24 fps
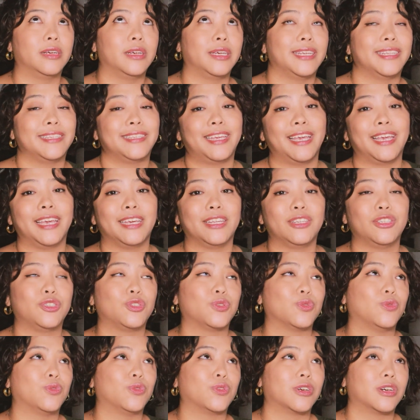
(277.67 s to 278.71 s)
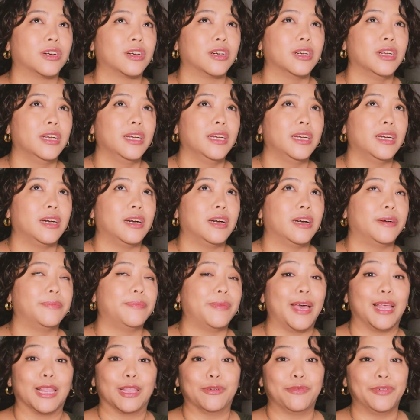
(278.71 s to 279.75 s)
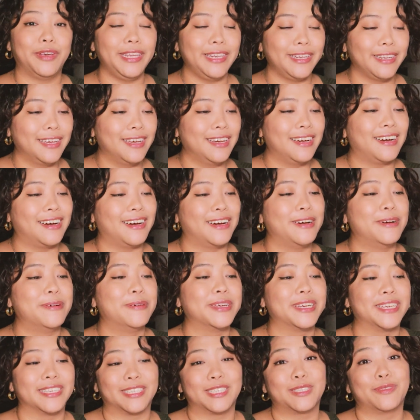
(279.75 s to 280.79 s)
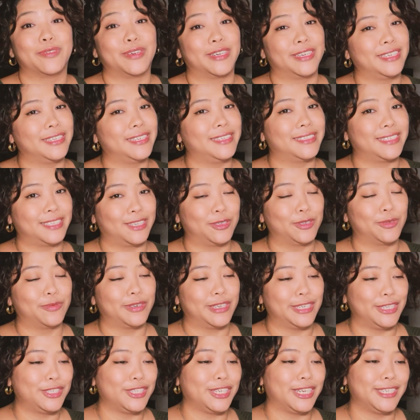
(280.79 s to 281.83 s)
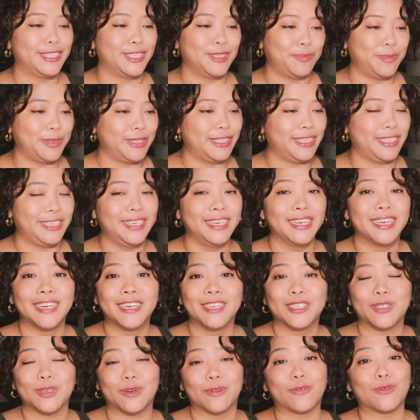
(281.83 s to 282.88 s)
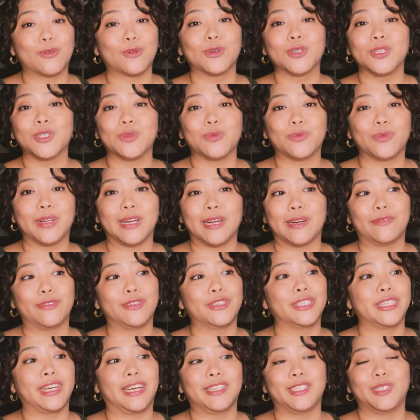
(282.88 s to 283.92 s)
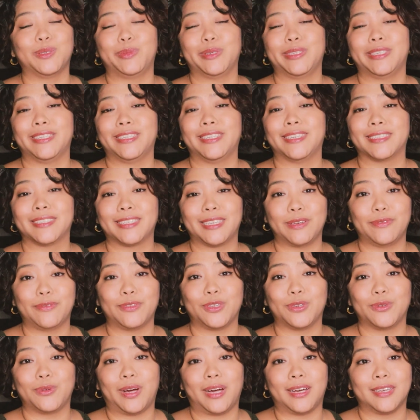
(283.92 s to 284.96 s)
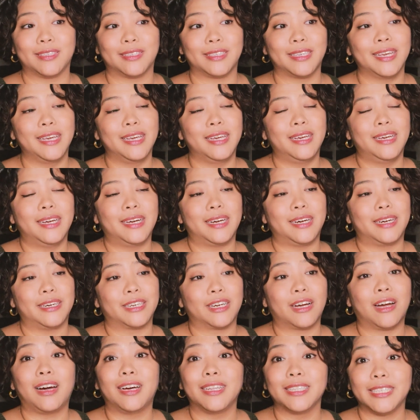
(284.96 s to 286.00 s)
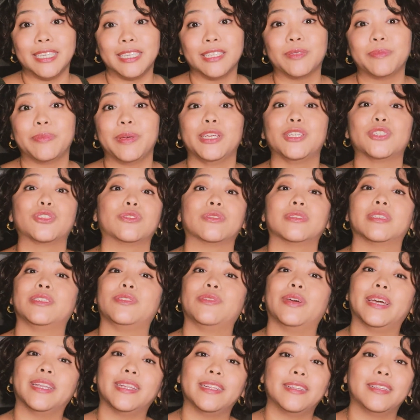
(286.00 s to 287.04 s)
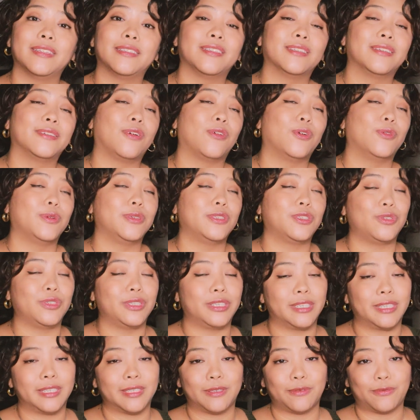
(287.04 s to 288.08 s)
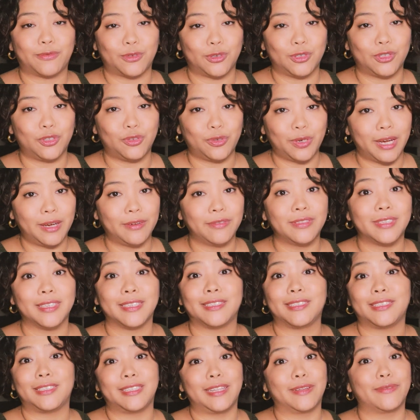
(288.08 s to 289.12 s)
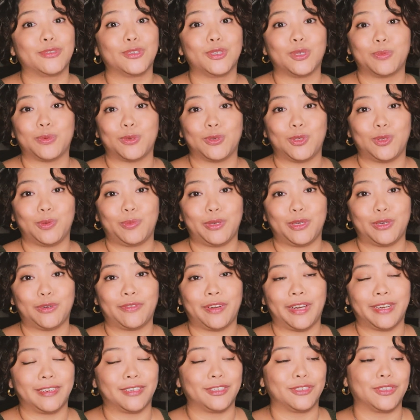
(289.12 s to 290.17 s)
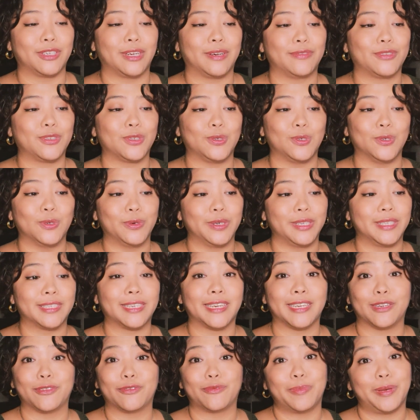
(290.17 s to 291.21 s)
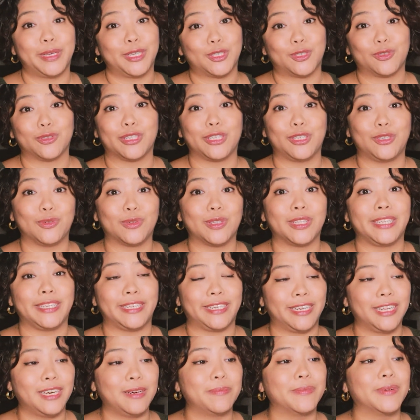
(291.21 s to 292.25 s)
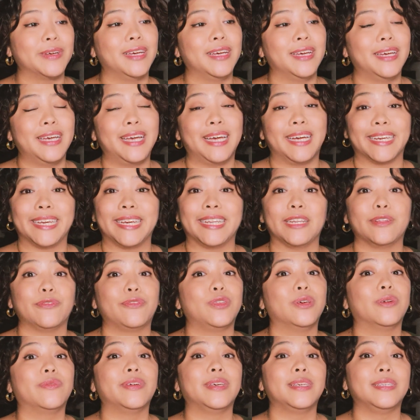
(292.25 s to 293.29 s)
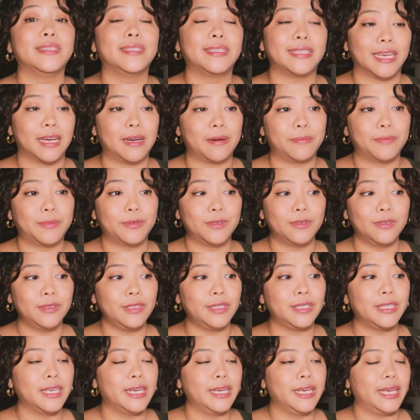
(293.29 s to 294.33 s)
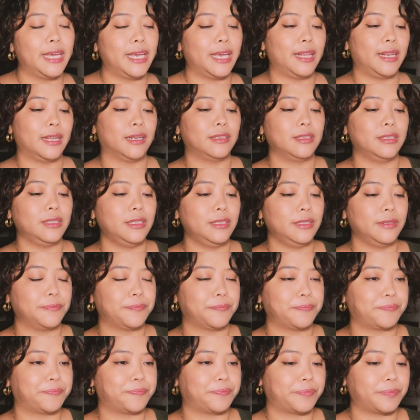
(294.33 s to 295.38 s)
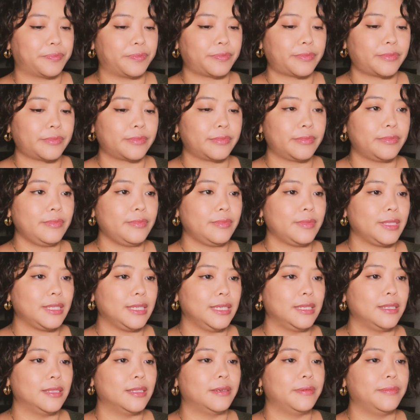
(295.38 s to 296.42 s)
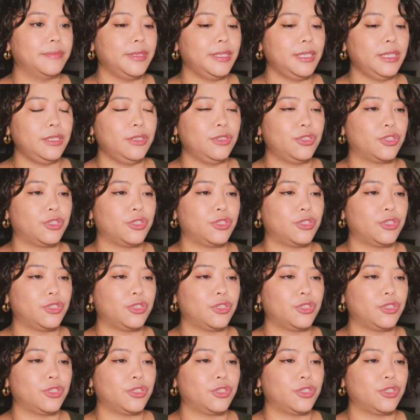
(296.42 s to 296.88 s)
engage or elevate because it sounds very ChatGPT. So of course, whatever ChatGPT does give you as content, make sure that you edit it. Always treat it as a first draft. It's never supposed to be your final draft. So always kind of make sure that you clean it up. Again, if you have examples, and actually, let me